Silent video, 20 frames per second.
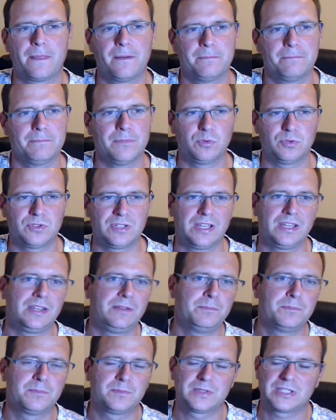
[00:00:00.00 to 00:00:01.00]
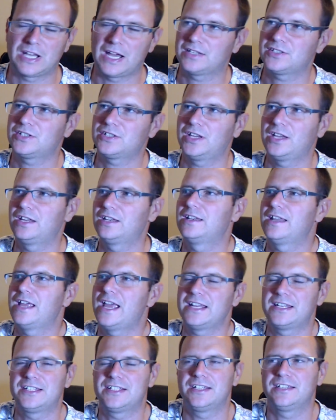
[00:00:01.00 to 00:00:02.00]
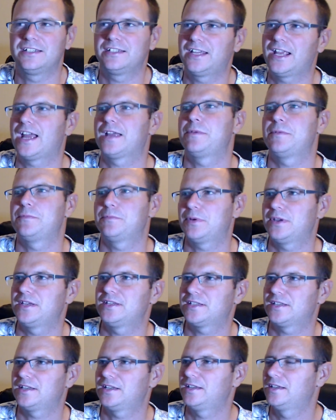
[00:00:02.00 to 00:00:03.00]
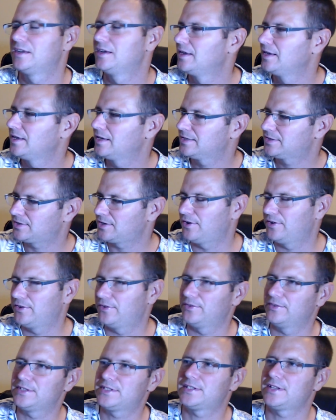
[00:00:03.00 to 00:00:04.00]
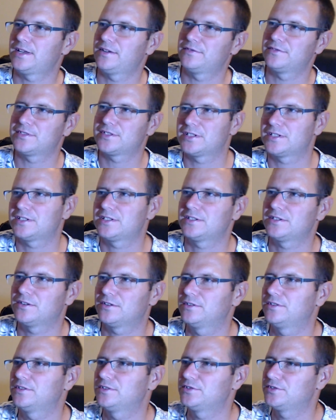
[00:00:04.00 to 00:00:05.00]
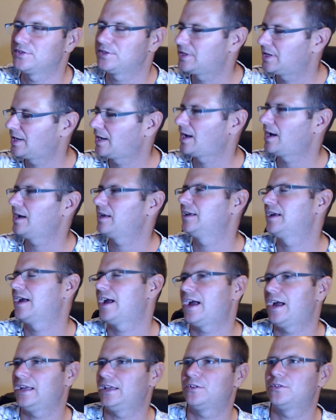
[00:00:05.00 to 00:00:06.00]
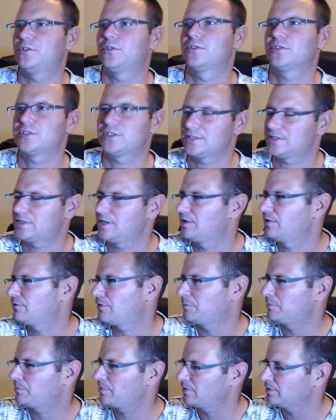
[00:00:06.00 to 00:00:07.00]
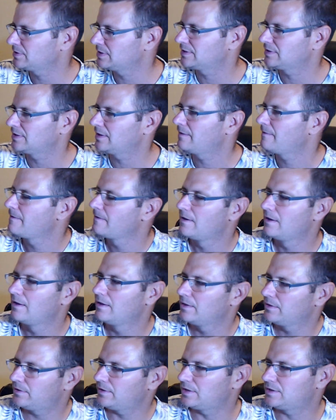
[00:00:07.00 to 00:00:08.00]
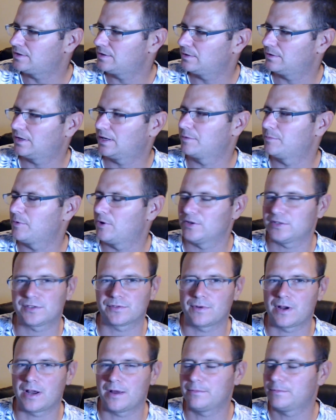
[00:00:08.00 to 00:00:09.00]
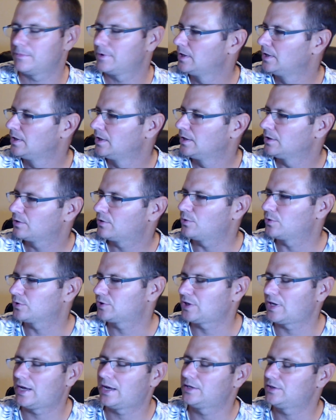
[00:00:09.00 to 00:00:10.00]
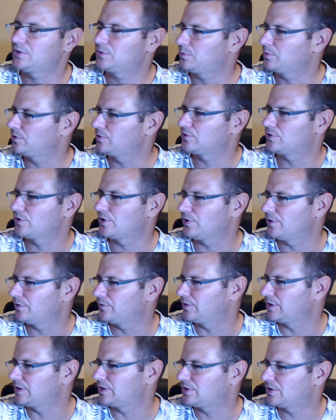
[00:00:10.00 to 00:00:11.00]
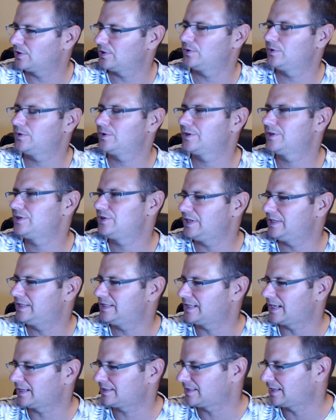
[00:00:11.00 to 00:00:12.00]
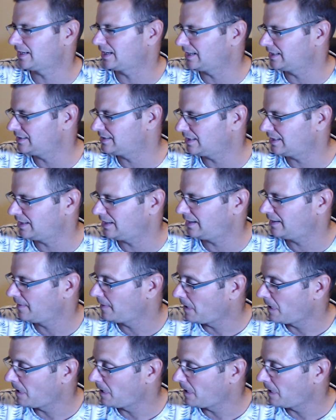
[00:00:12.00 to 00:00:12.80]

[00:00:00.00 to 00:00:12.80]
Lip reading: multitasking editing gaming PC. It's got an i7 6900K 8-core 16-thread processor, 32GB of RAM, Corsair H100 IV2, GTX 1080,